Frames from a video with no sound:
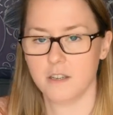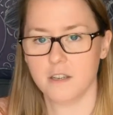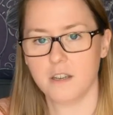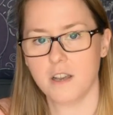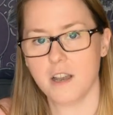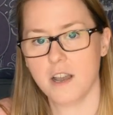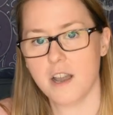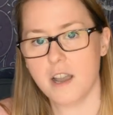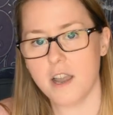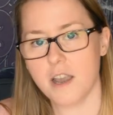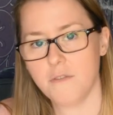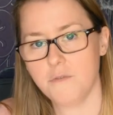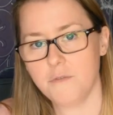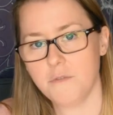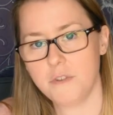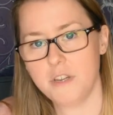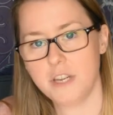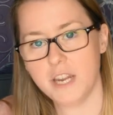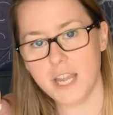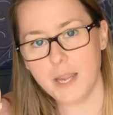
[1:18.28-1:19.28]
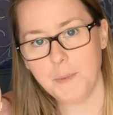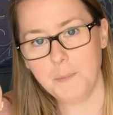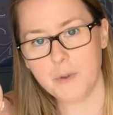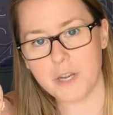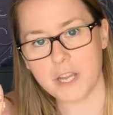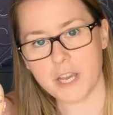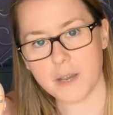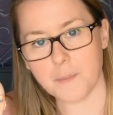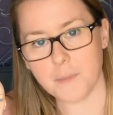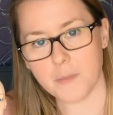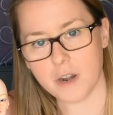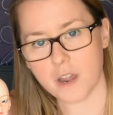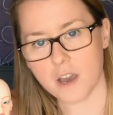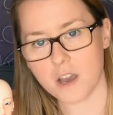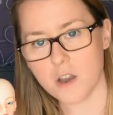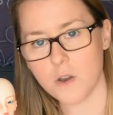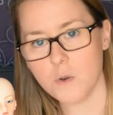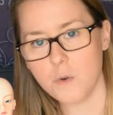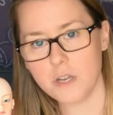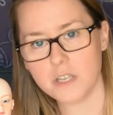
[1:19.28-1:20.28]
I've named him
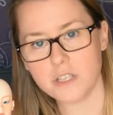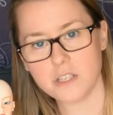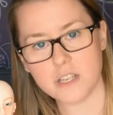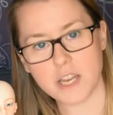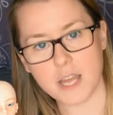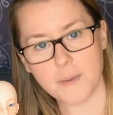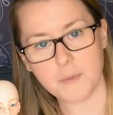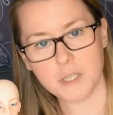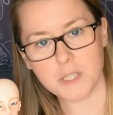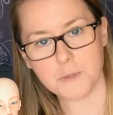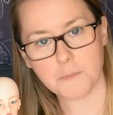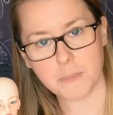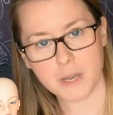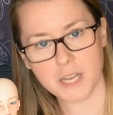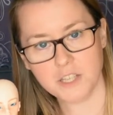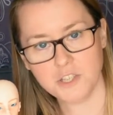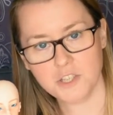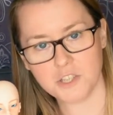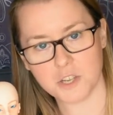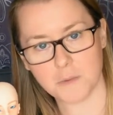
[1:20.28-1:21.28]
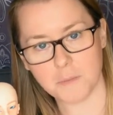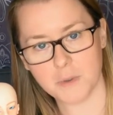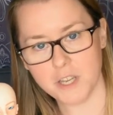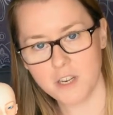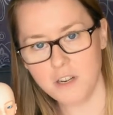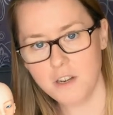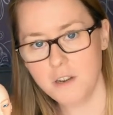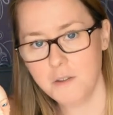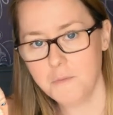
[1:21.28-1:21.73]
now, his name is Benjamin.